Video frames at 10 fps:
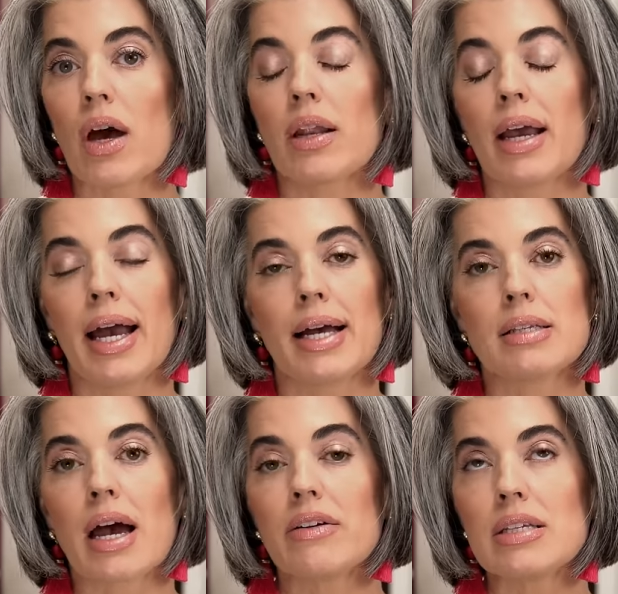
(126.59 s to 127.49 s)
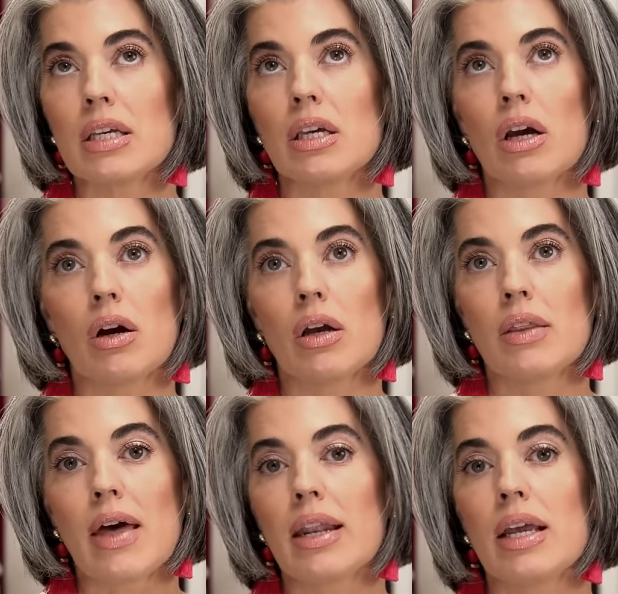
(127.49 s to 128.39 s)
it. And I see
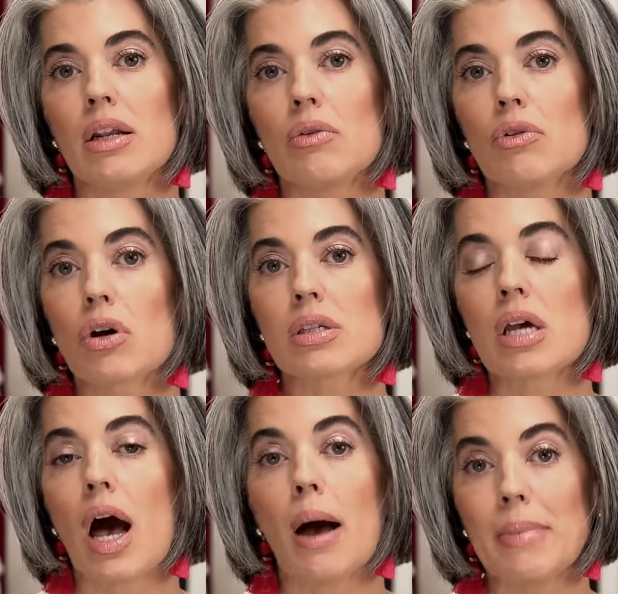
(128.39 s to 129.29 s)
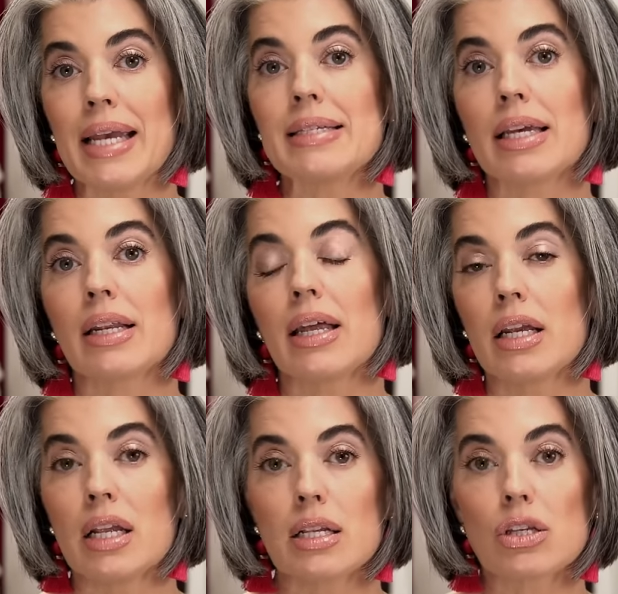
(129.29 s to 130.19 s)
that it looks amazing and
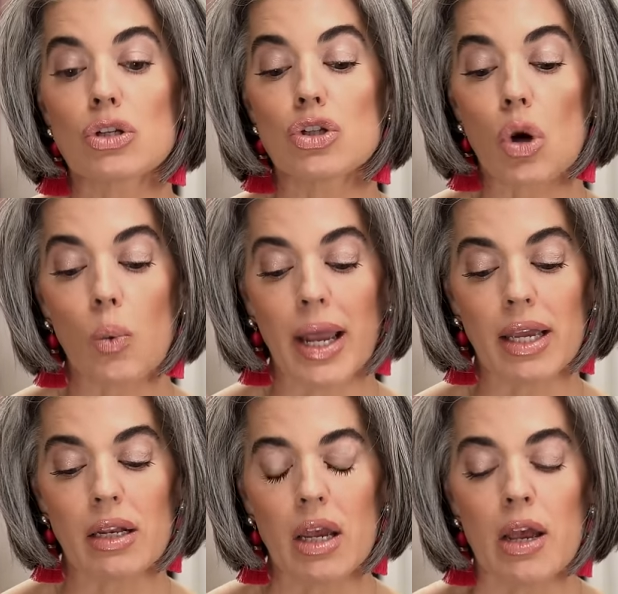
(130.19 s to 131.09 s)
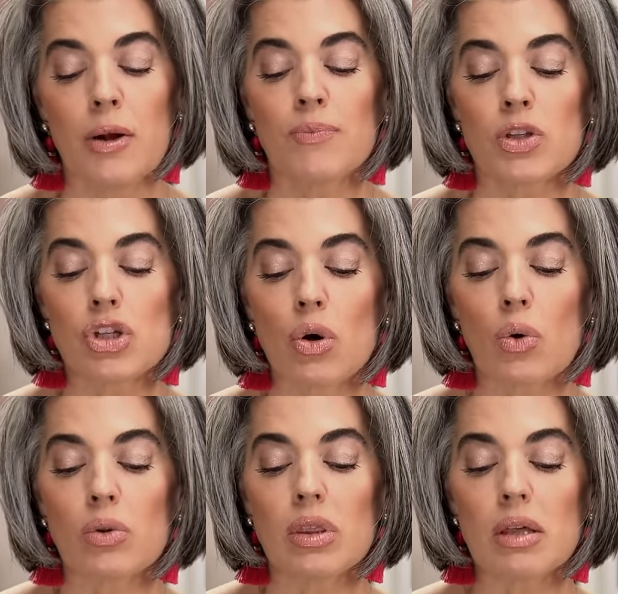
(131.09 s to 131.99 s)
it is so white.
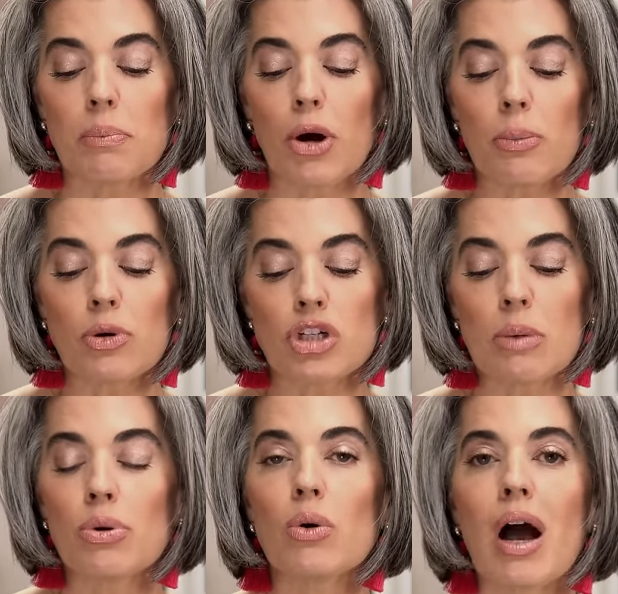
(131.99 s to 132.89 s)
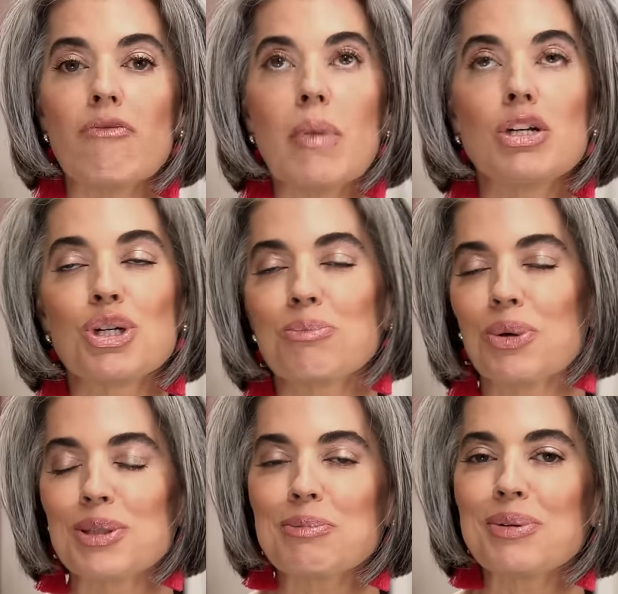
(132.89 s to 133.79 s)
So the purple shampoo I've mentioned
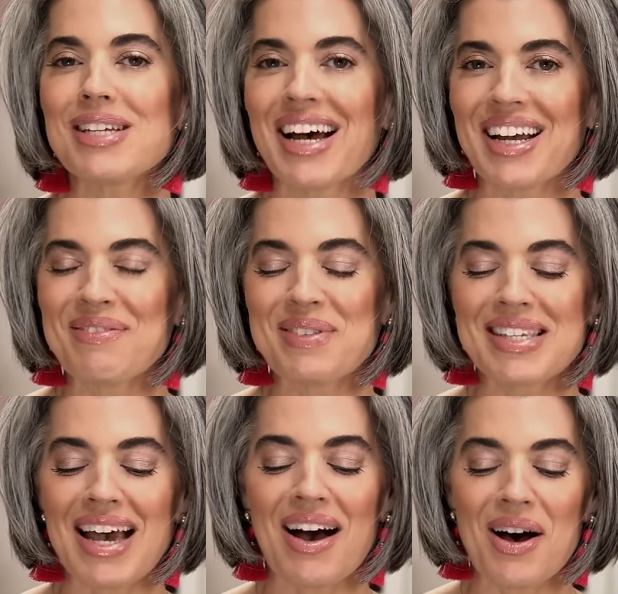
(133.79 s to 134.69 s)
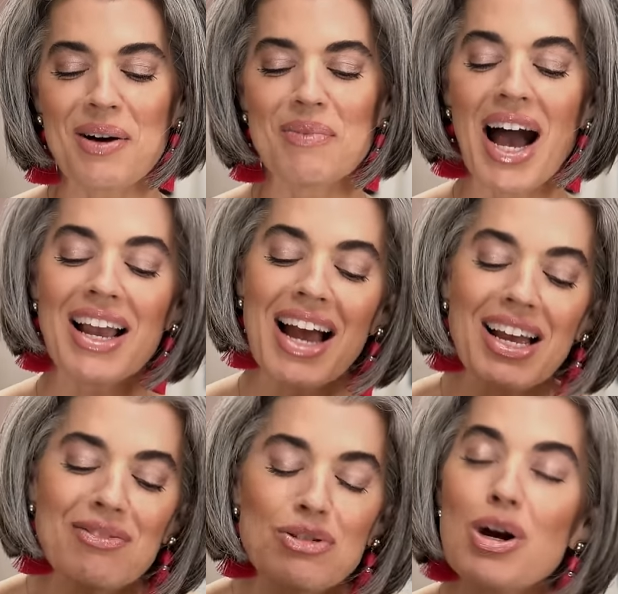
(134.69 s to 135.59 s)
multiple times. Um, I,
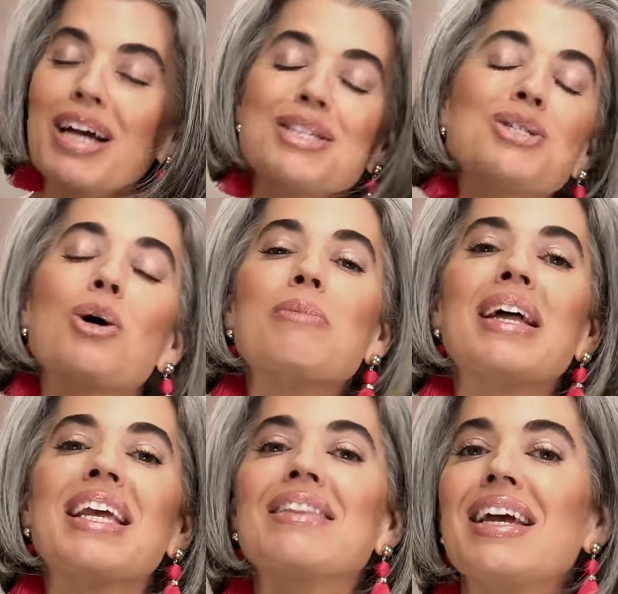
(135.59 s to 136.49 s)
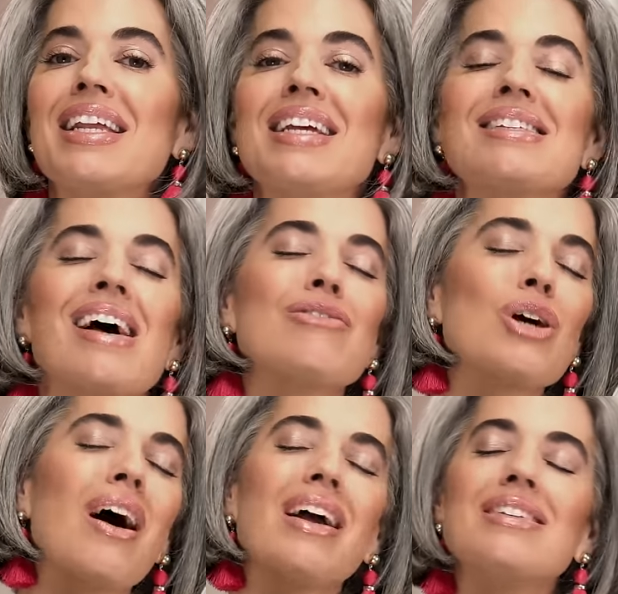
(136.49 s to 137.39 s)
have tried so many ladies. I've
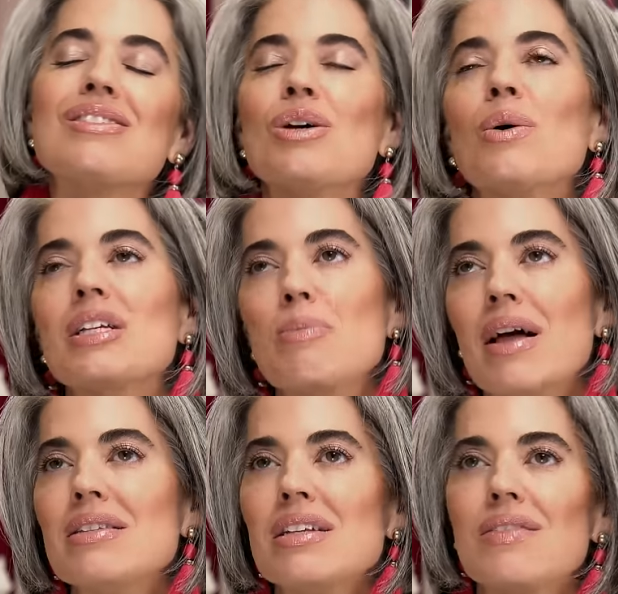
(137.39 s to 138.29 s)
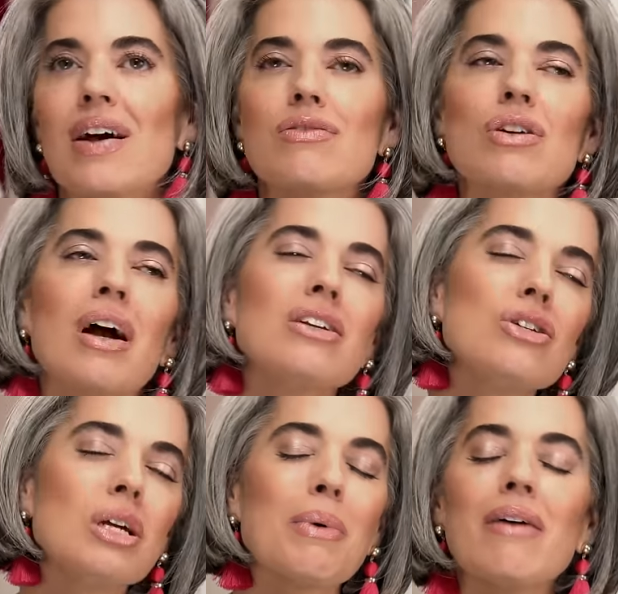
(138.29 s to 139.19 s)
tried so expensive. I've tried
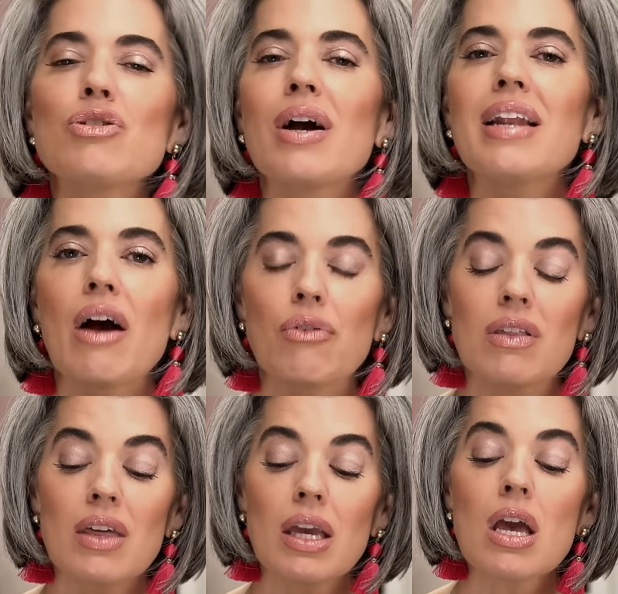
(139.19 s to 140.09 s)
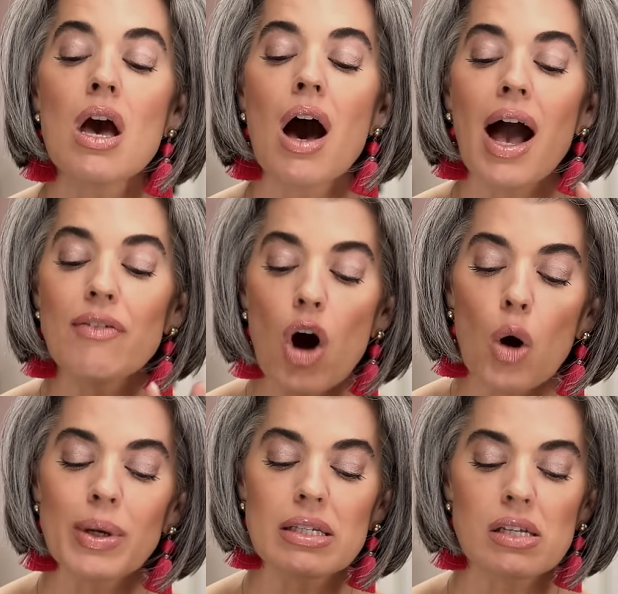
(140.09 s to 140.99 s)
cheap. I've tried everything. I've
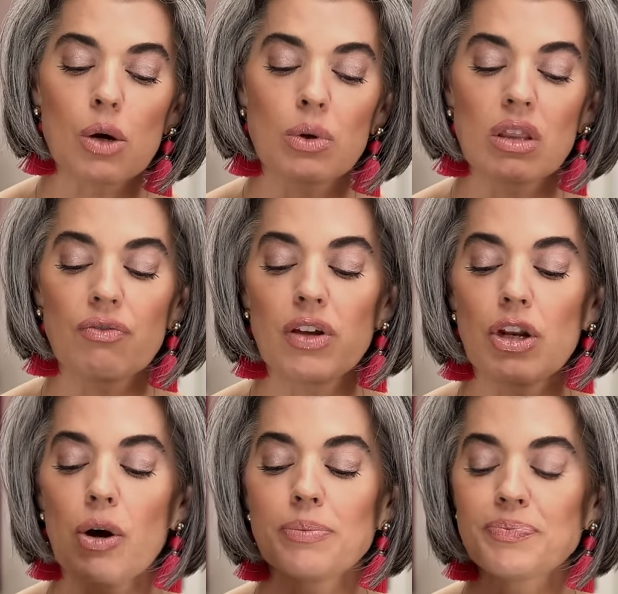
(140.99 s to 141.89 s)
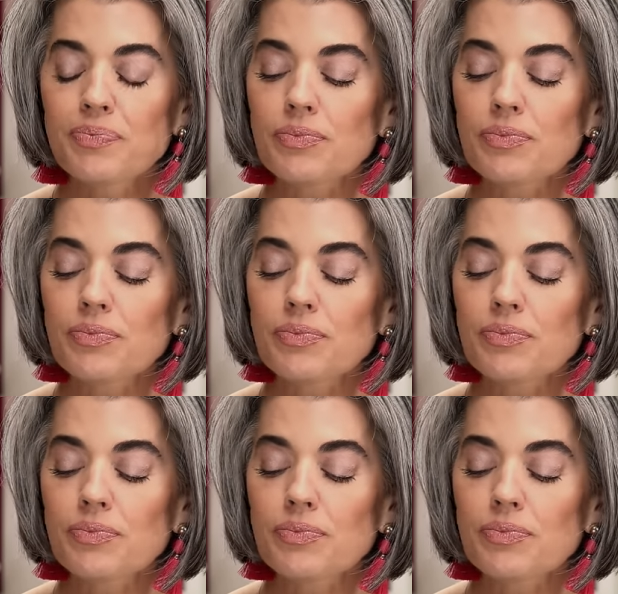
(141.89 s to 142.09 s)
always stuck with the Phyto.